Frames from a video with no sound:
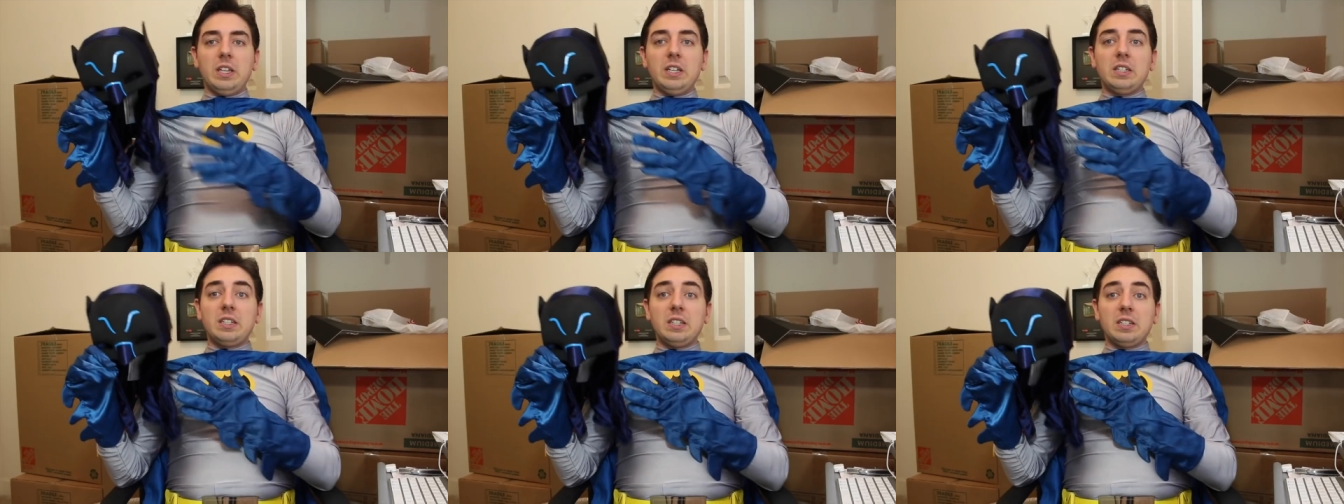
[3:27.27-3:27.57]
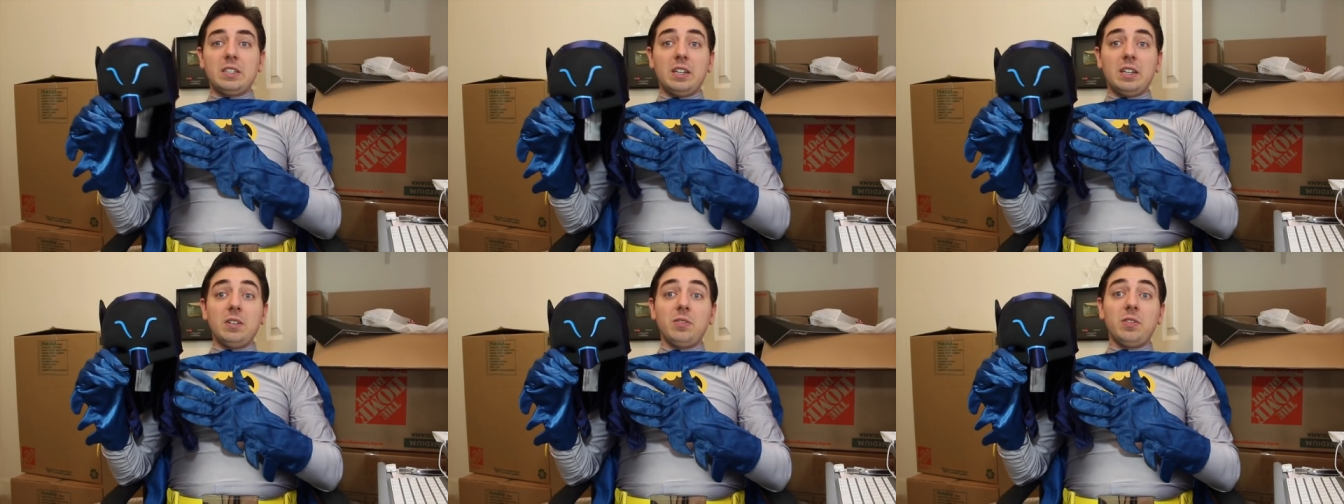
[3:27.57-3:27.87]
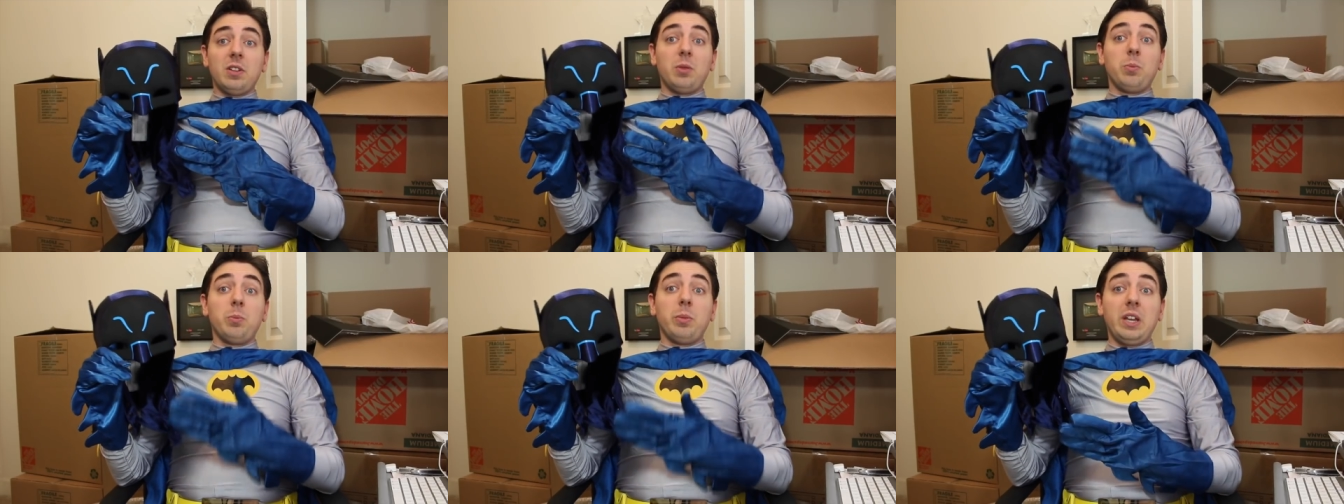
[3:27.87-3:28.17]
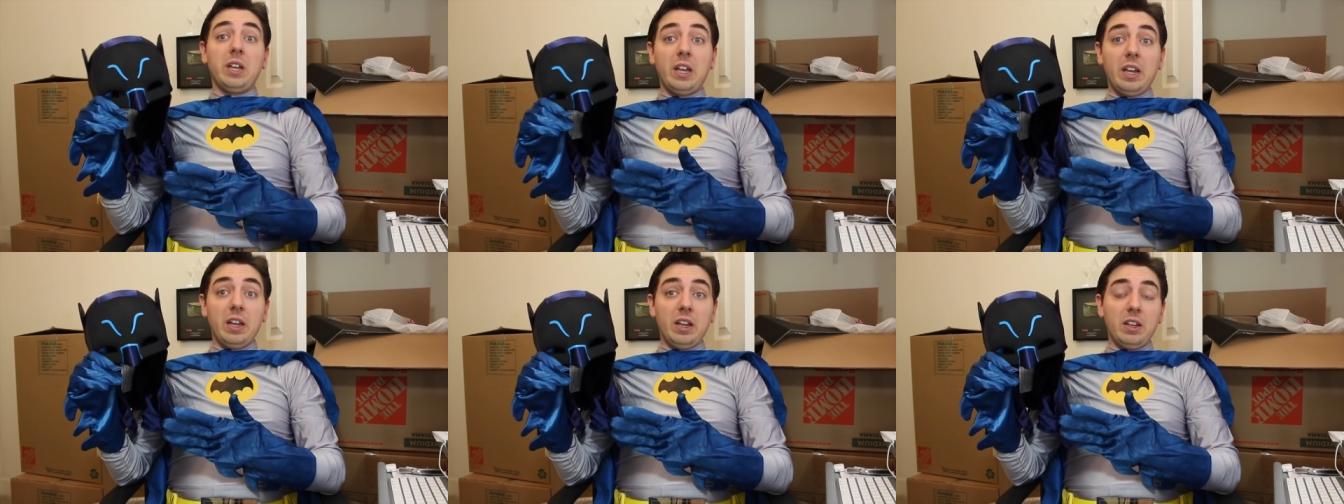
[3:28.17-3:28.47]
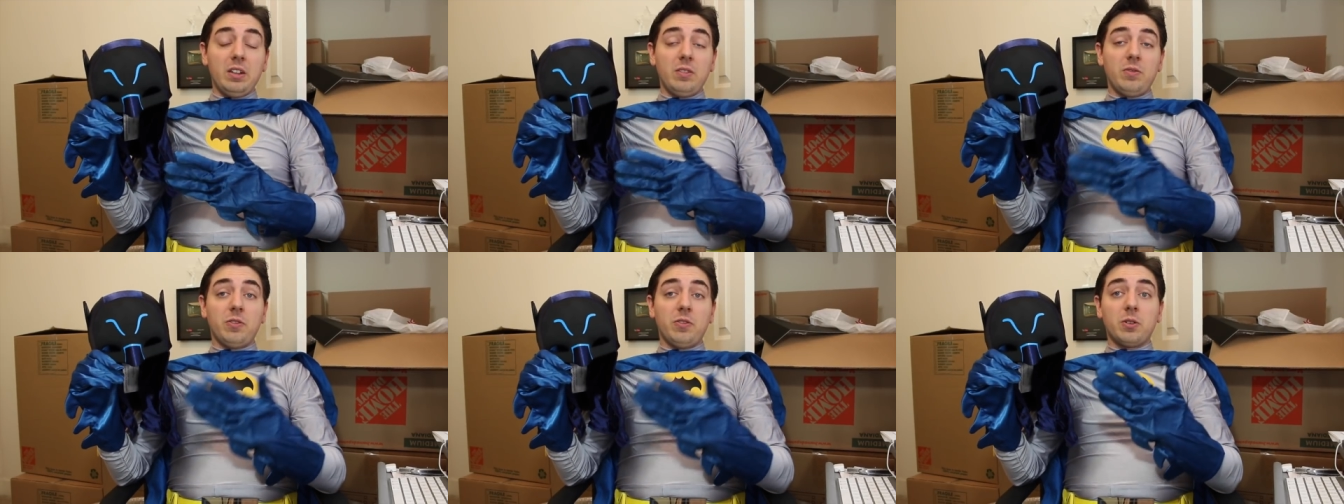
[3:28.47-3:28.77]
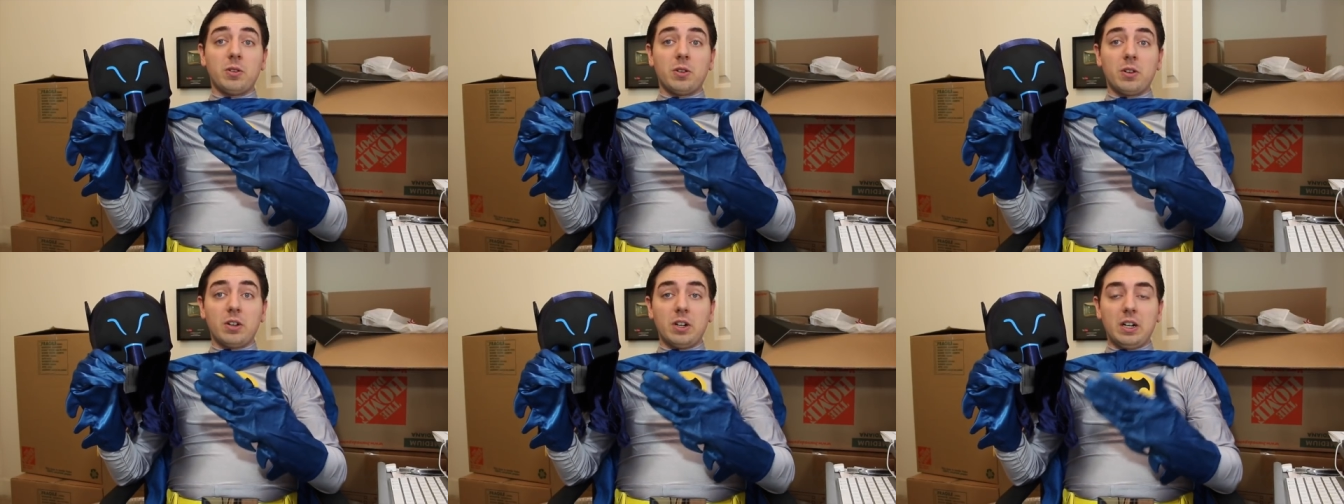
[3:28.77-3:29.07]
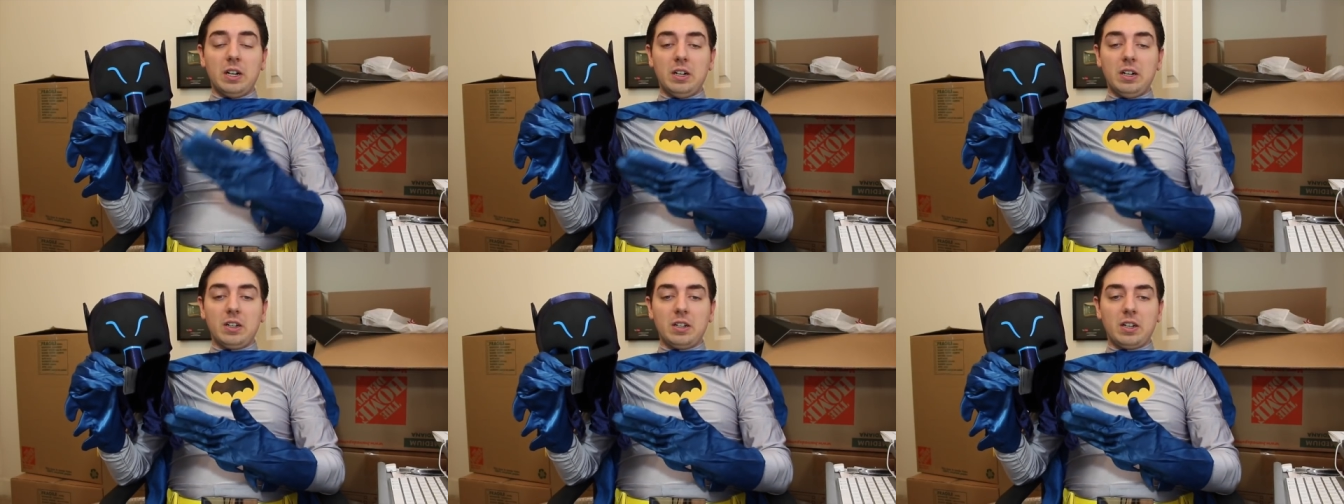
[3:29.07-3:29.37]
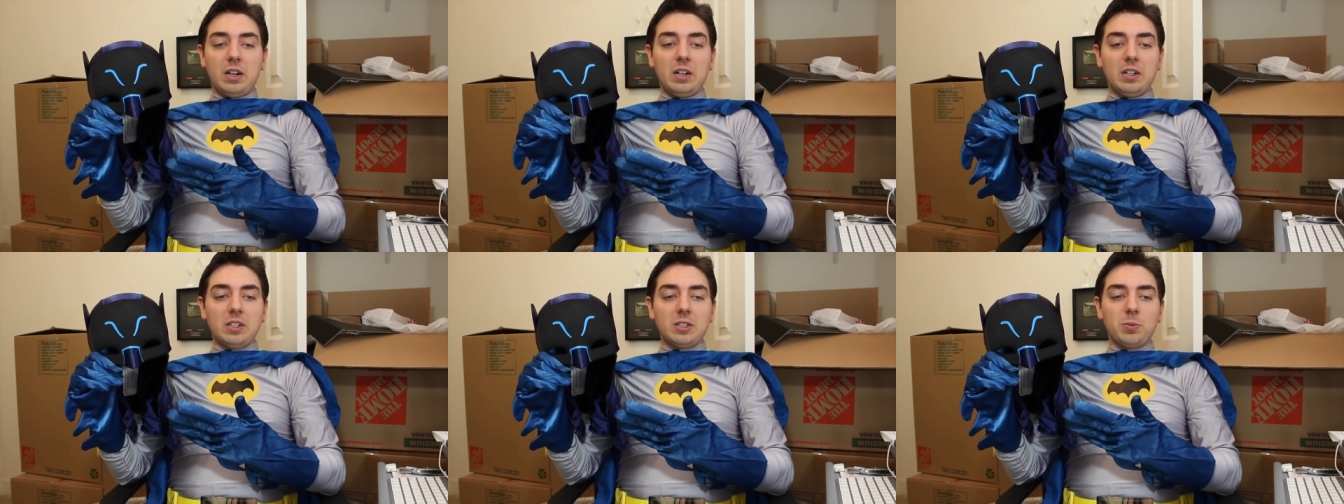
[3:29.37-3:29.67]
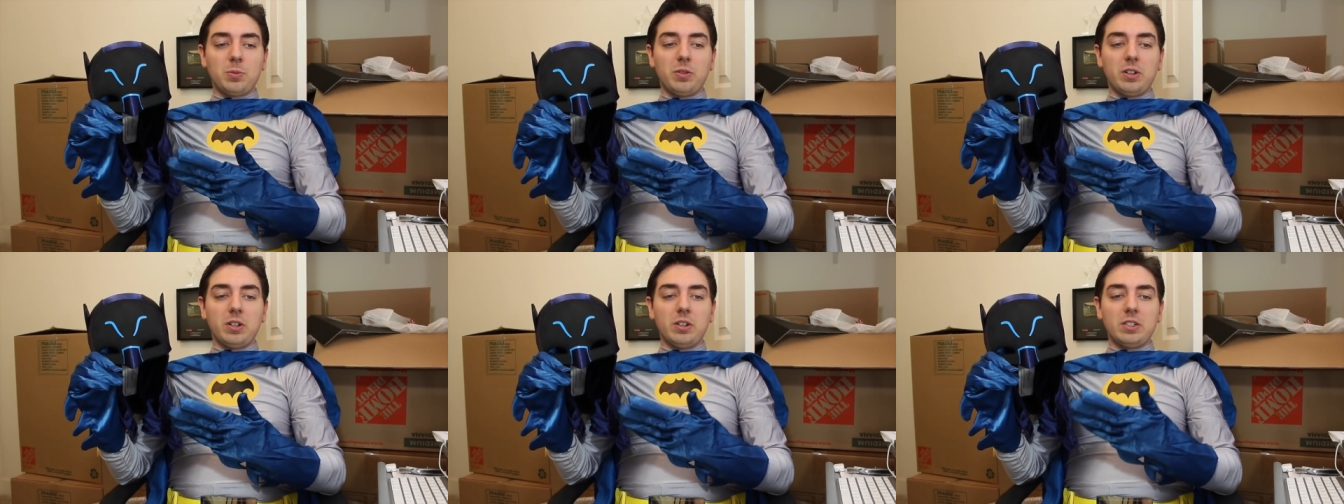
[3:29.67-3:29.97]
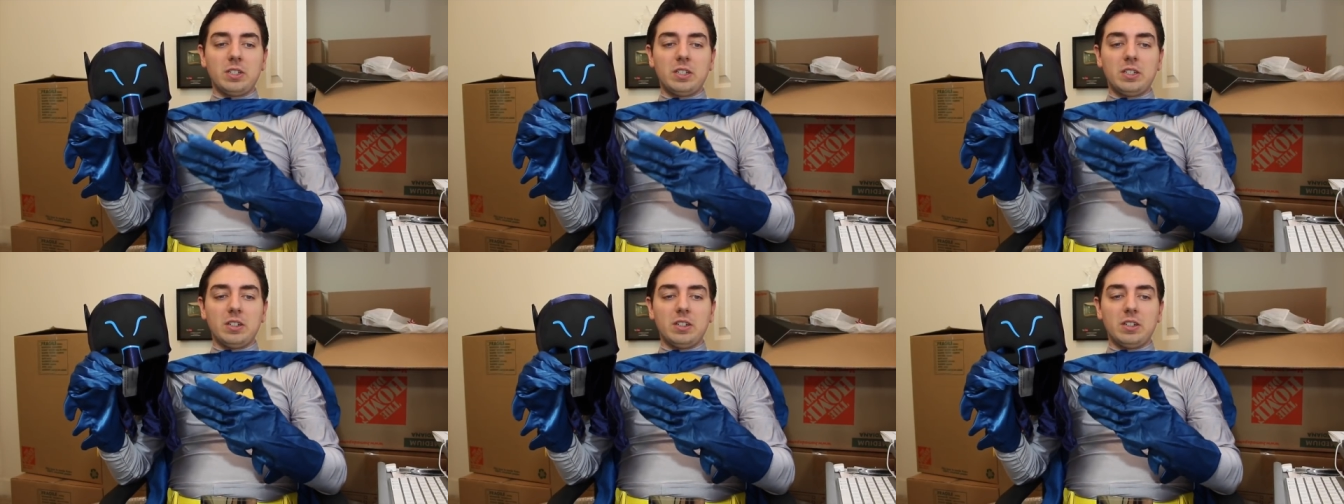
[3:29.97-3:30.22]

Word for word: This is definitely made for uh, cosplayers.